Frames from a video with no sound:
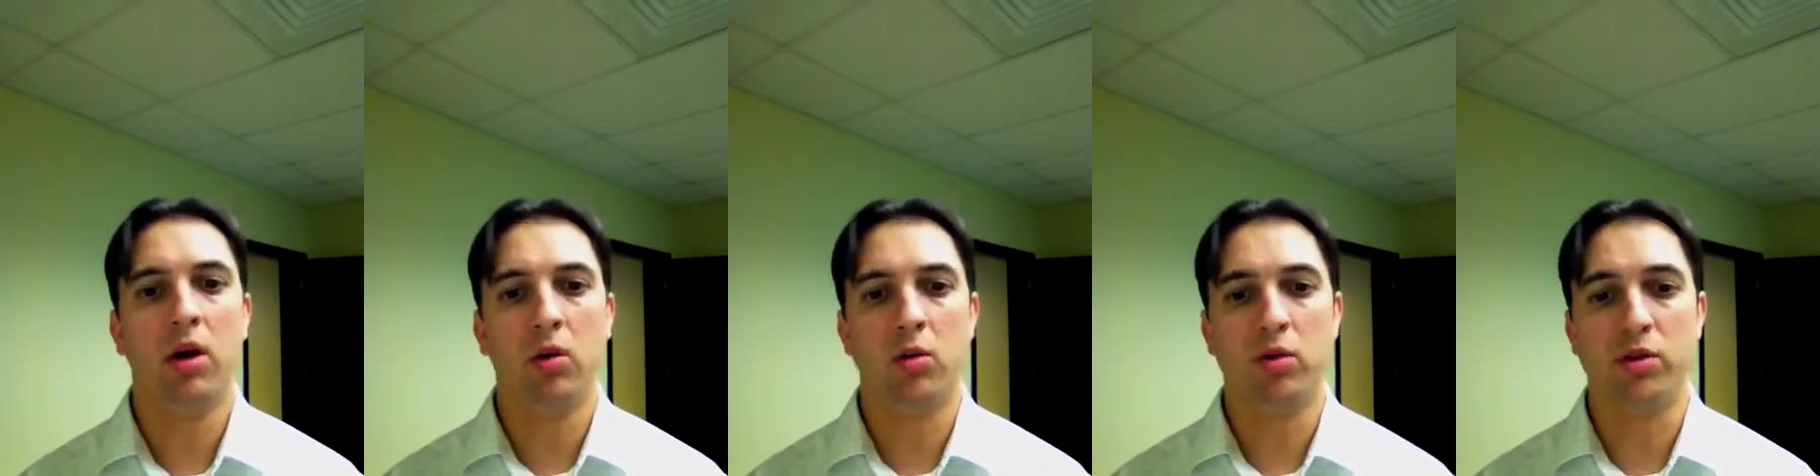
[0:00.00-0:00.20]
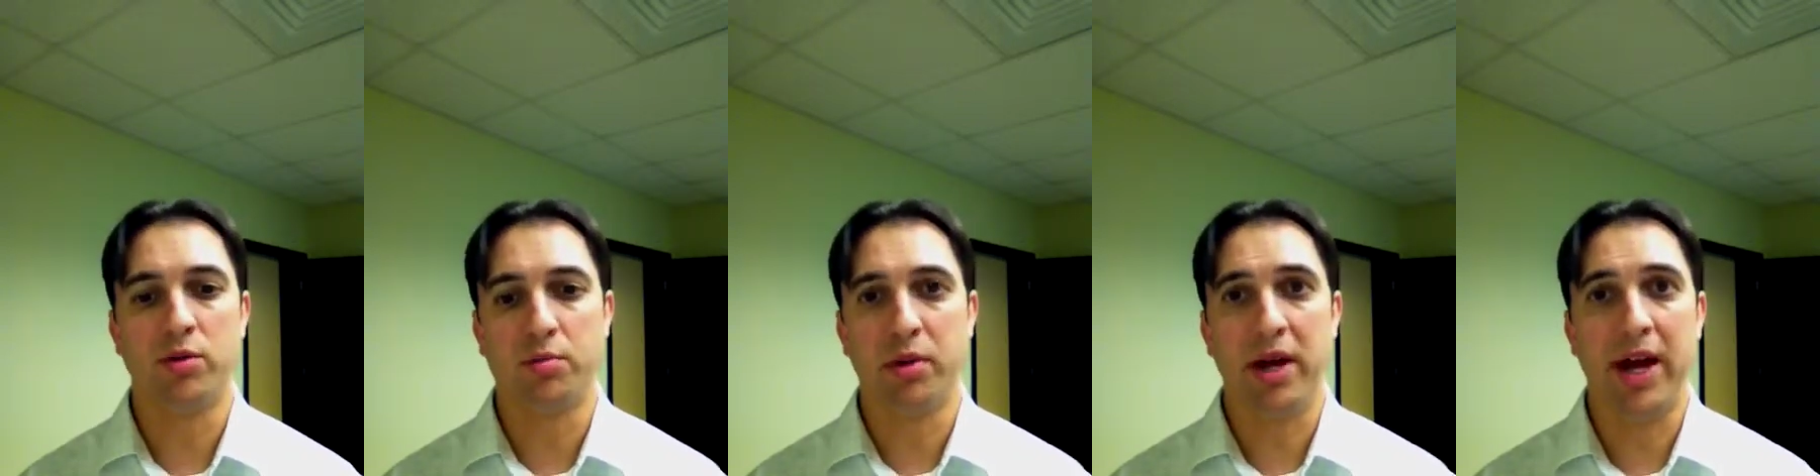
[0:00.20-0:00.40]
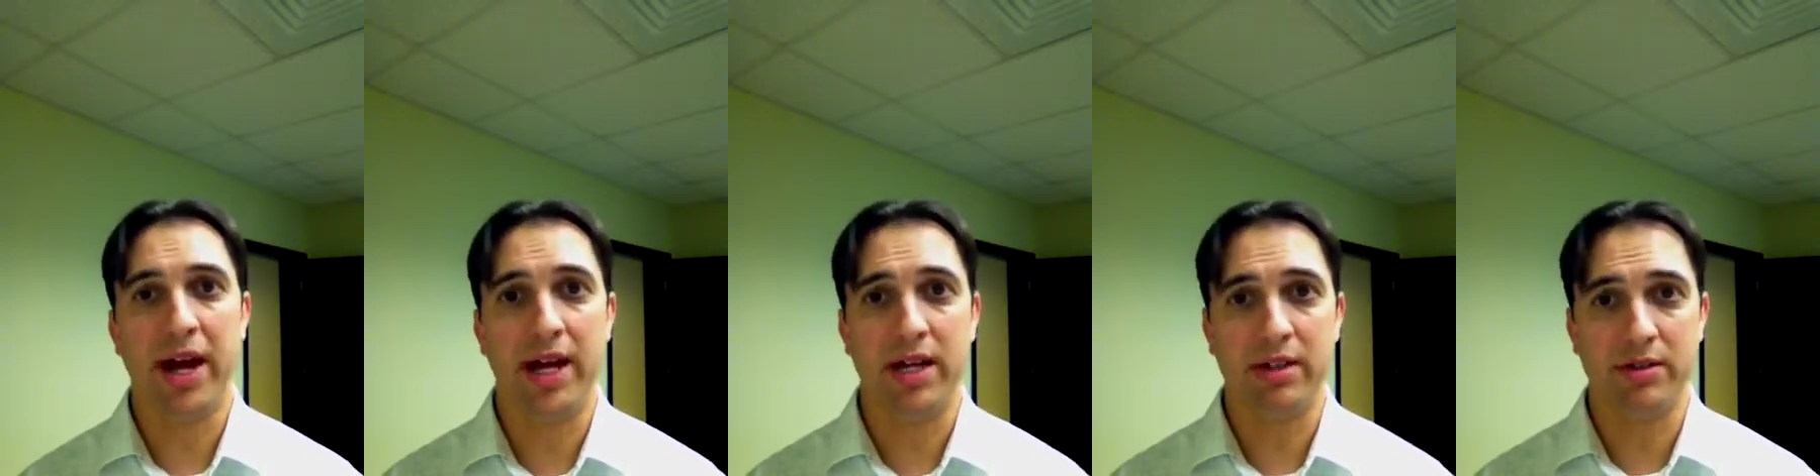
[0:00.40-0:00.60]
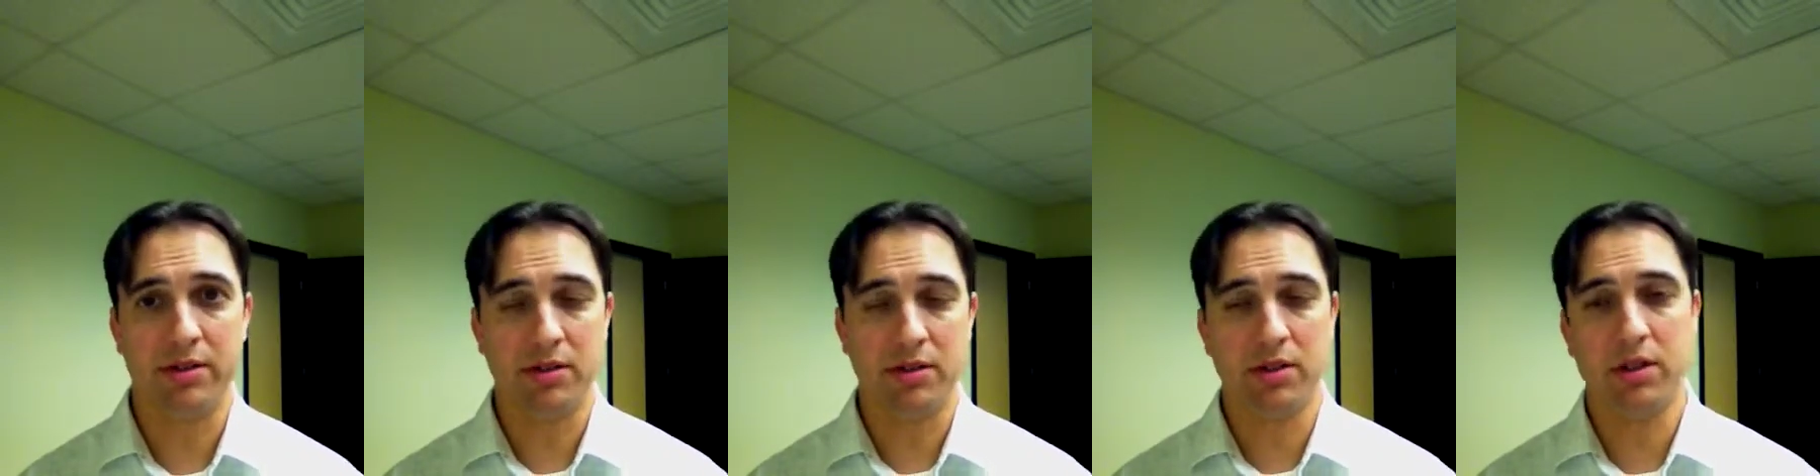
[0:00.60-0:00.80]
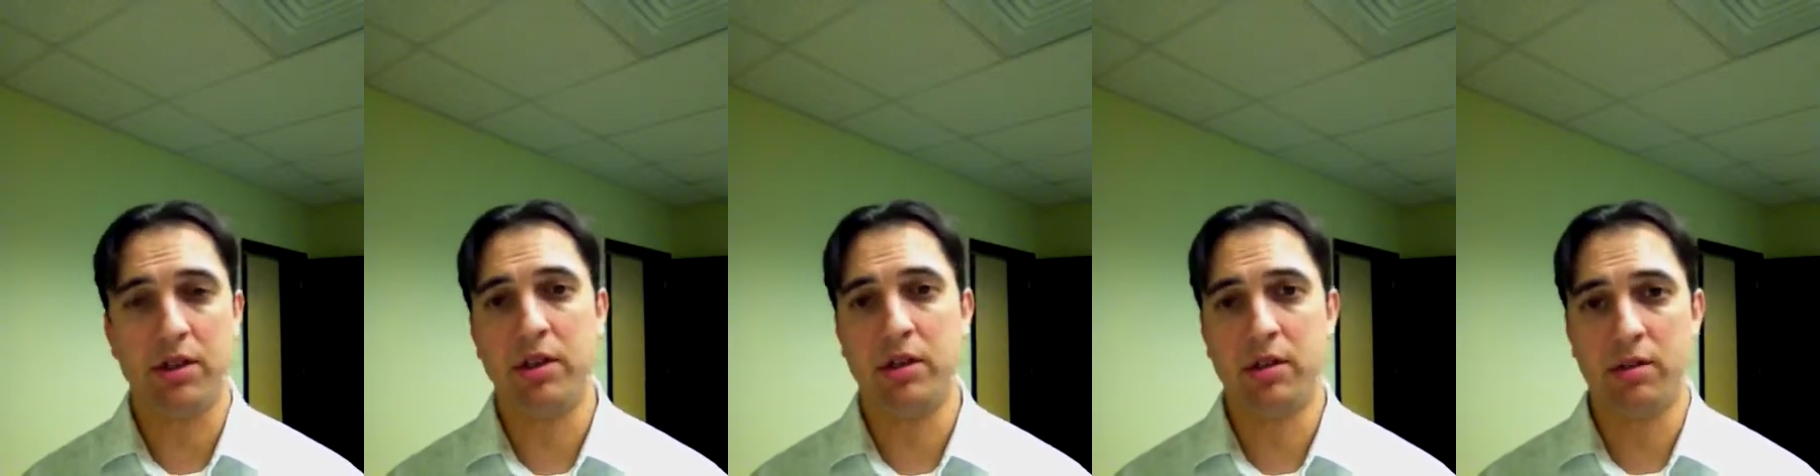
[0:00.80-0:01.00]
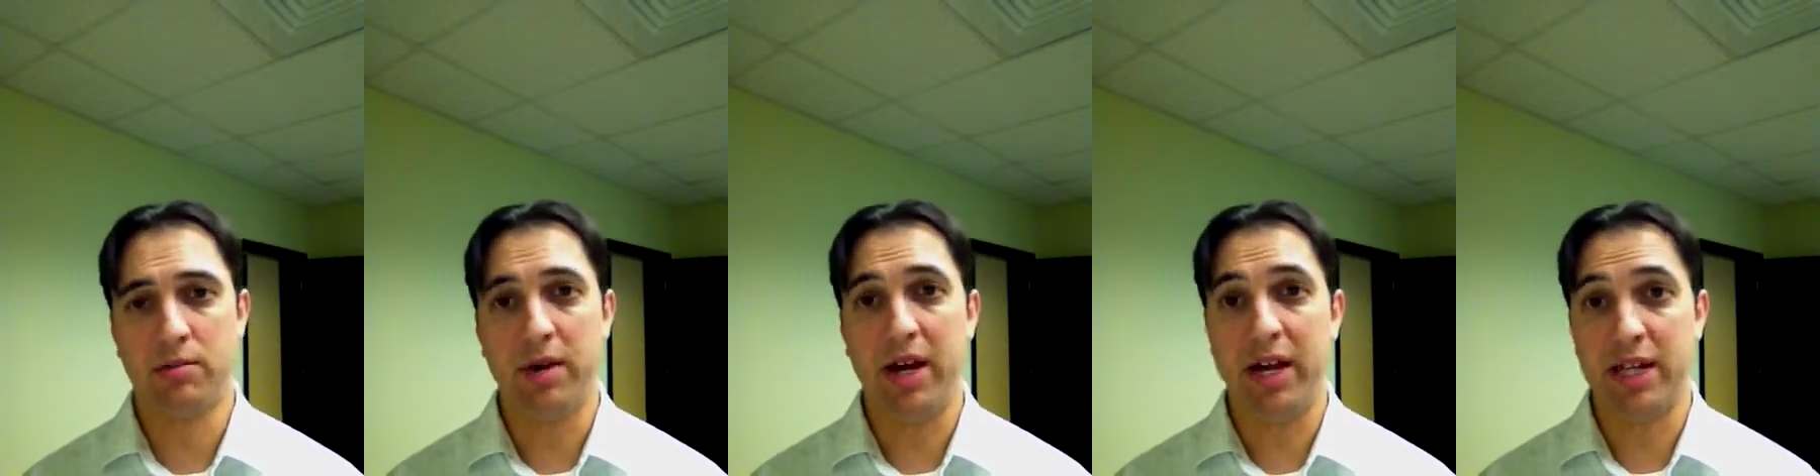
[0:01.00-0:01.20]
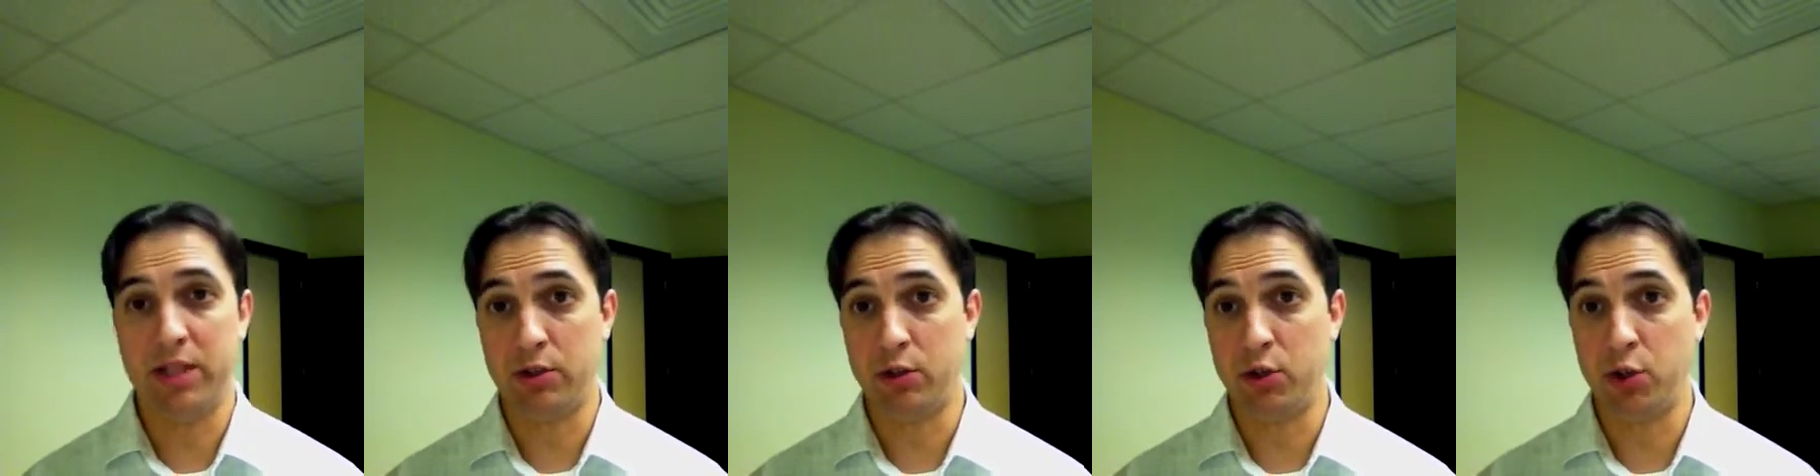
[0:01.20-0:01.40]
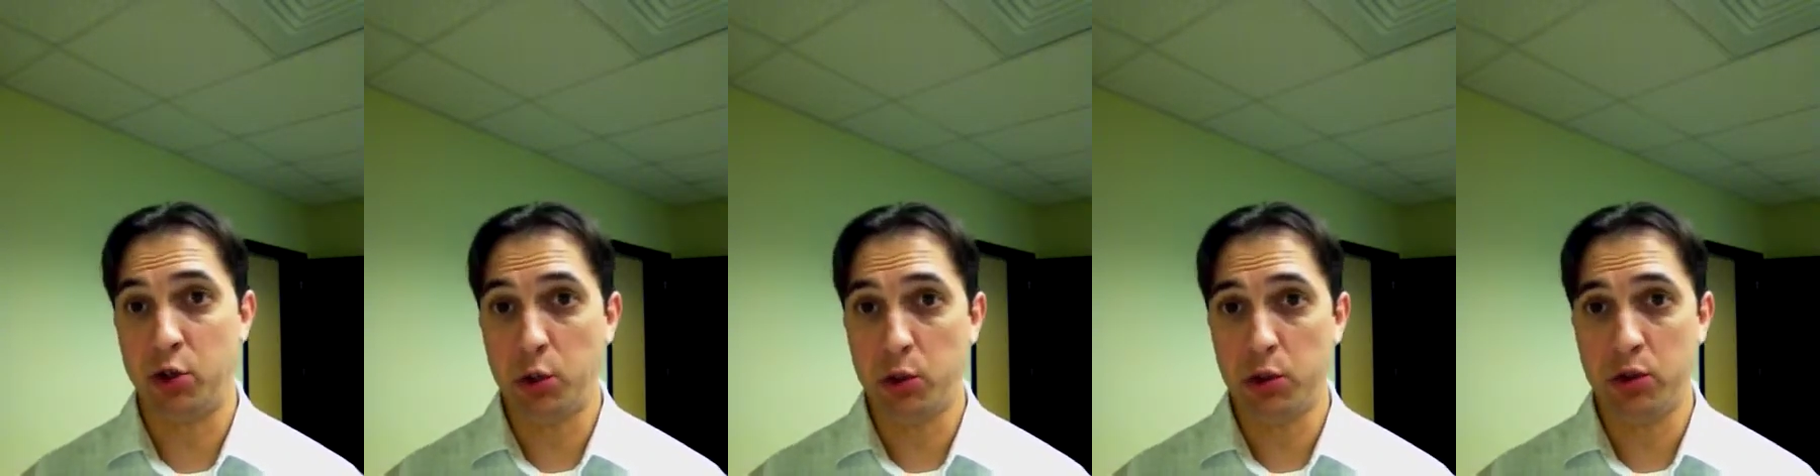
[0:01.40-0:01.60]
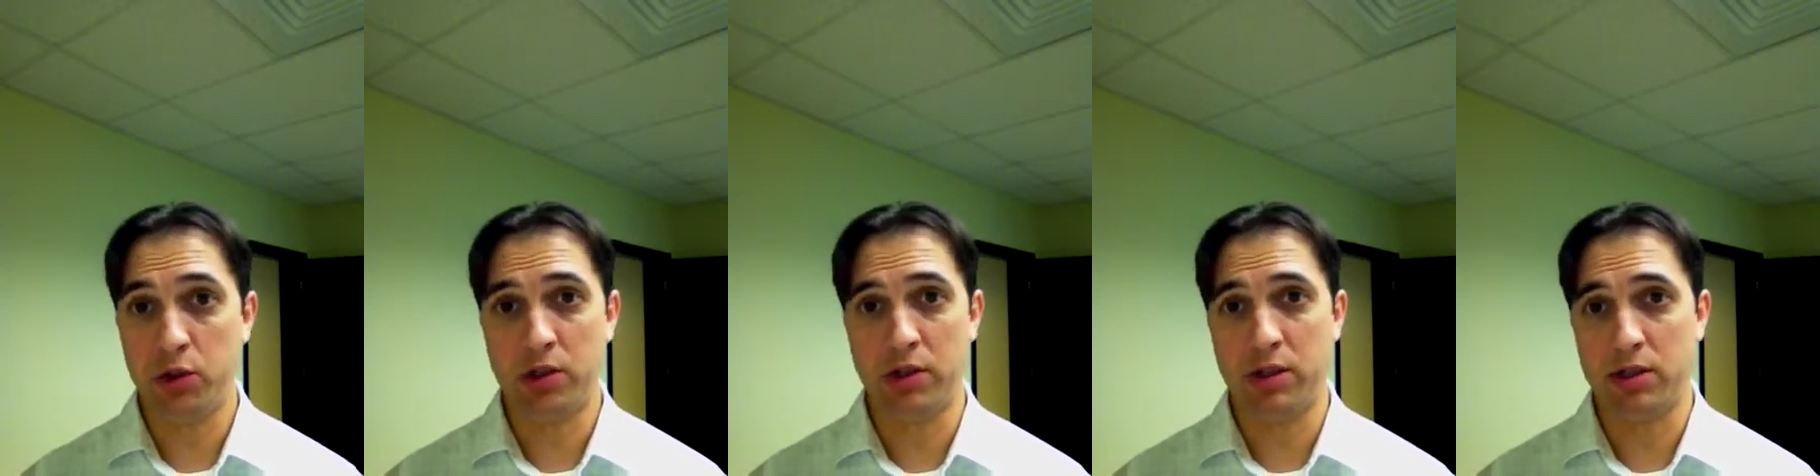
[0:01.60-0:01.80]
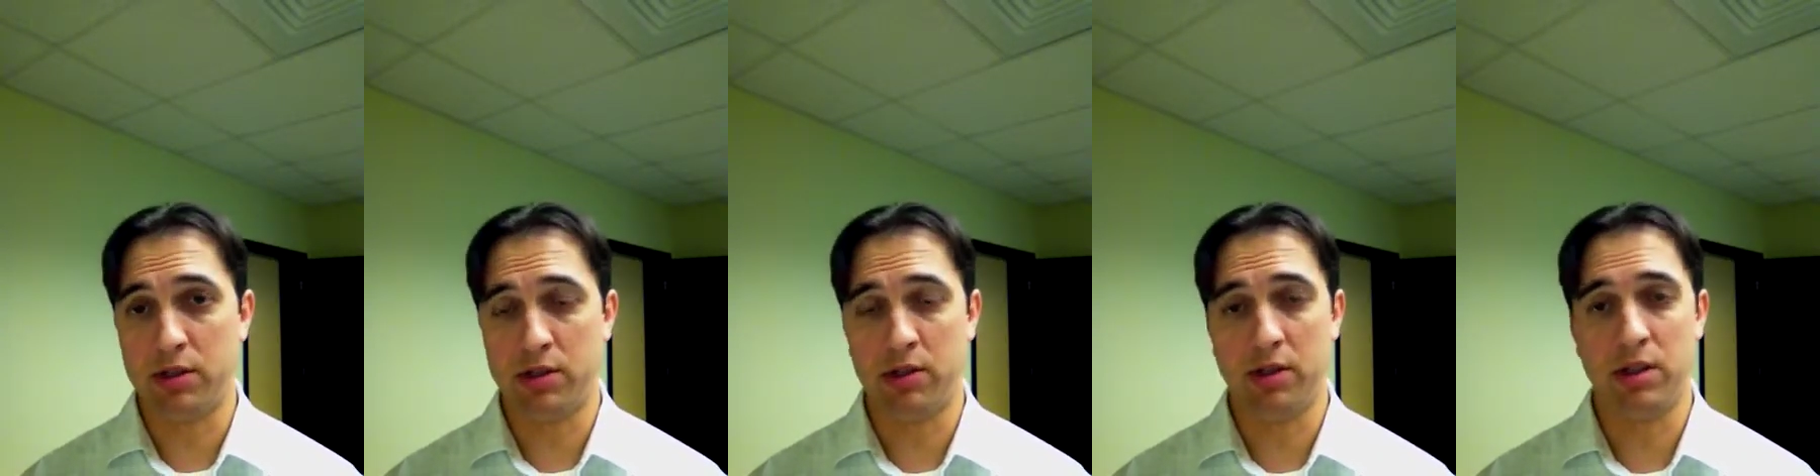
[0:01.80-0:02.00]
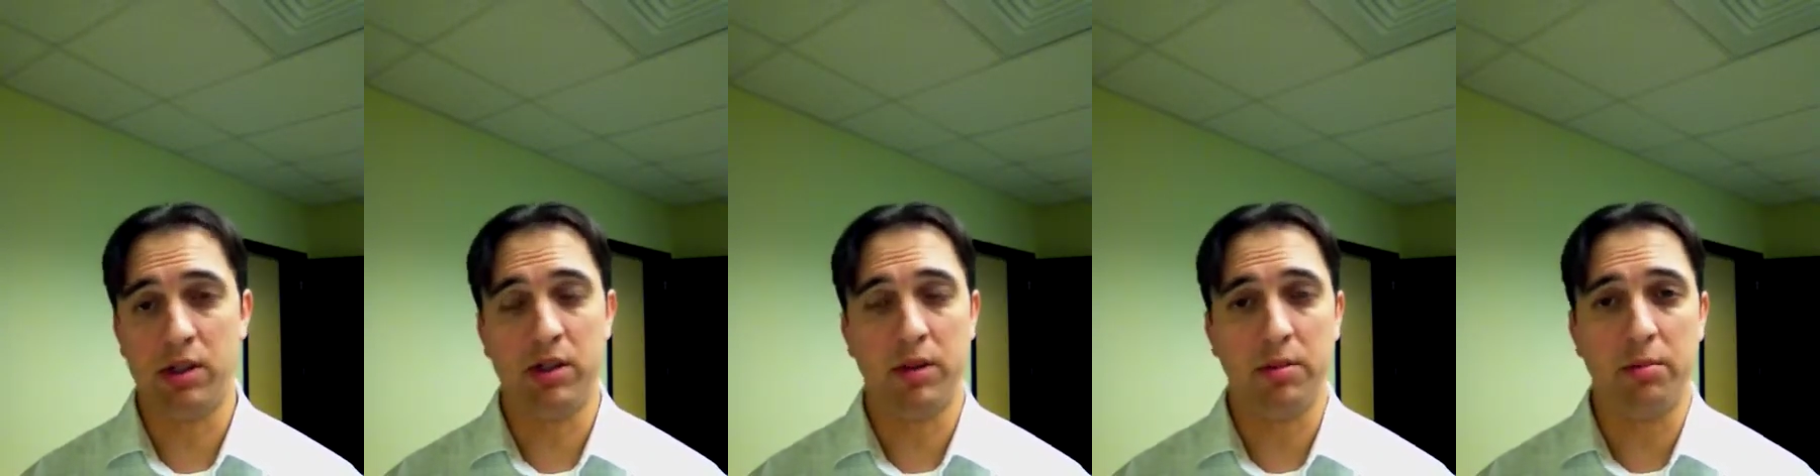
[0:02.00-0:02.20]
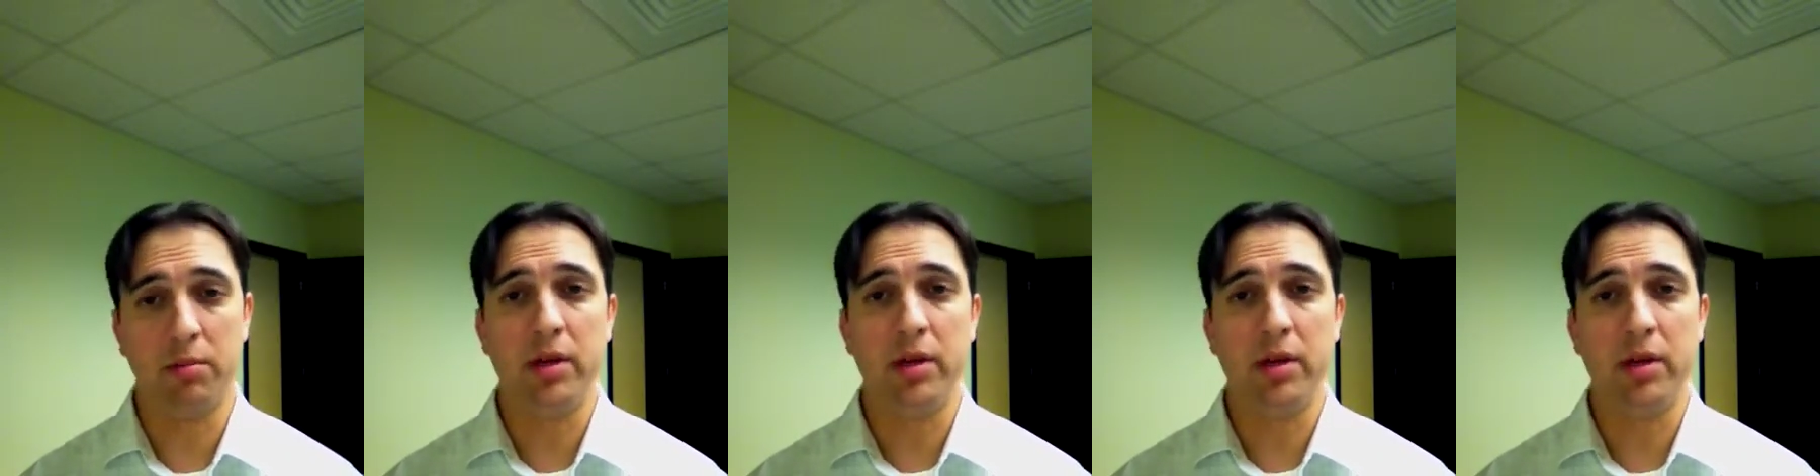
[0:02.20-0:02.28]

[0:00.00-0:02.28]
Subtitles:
was passed in Massachusetts in the